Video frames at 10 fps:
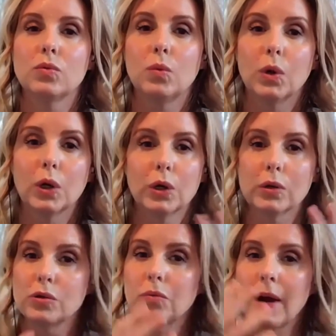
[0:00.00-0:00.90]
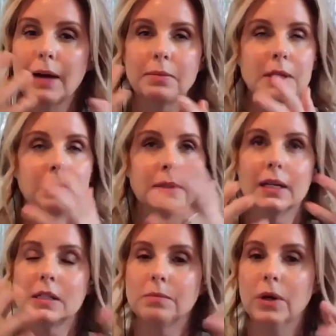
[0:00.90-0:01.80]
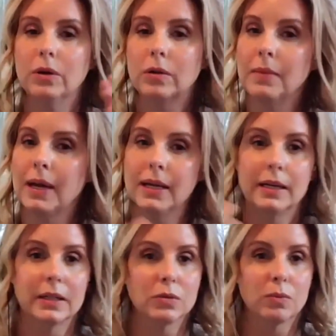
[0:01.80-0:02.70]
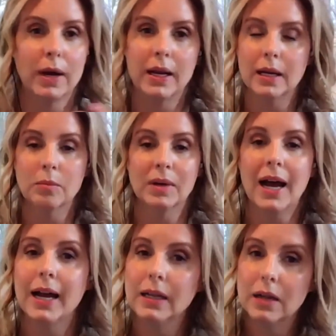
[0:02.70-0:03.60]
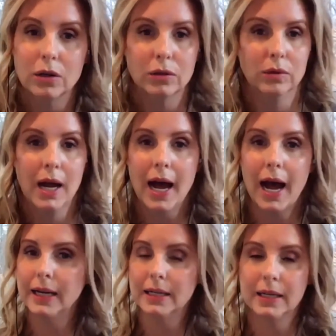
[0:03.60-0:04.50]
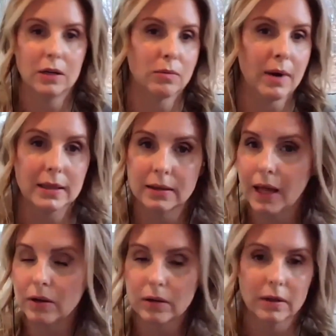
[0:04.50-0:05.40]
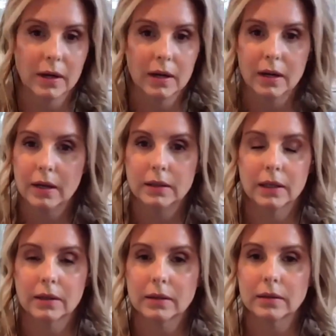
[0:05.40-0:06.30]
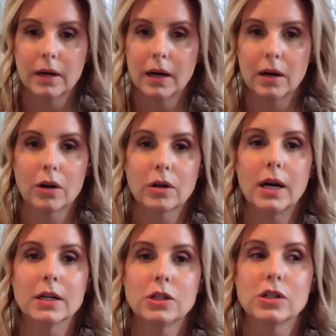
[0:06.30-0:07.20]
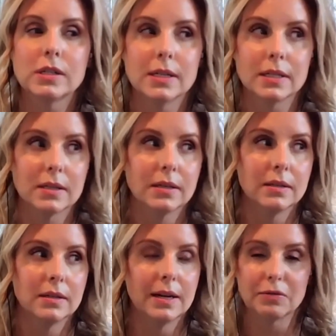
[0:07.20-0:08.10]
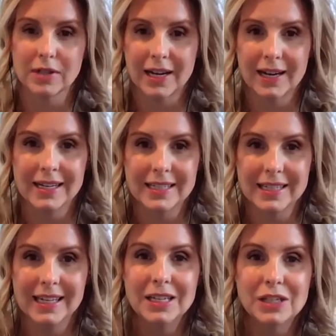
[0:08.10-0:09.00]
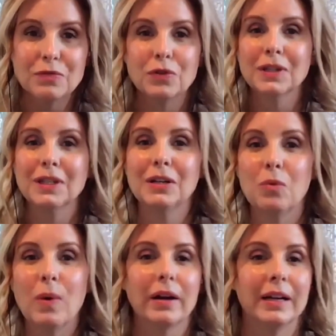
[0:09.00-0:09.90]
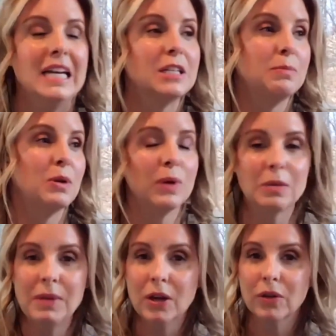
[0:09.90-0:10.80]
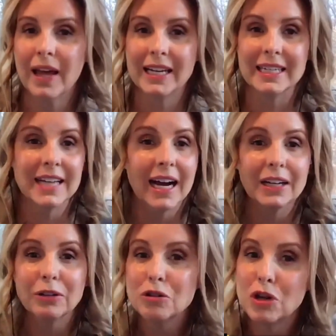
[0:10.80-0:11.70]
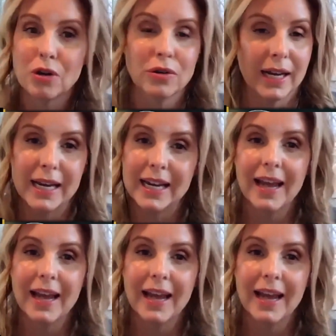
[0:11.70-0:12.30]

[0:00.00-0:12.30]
words wrapped up in that smoke making its way to him and I know I didn't need to write the letter there our, our consciousness never dies. He is fully aware. He has been with me on that entire journey.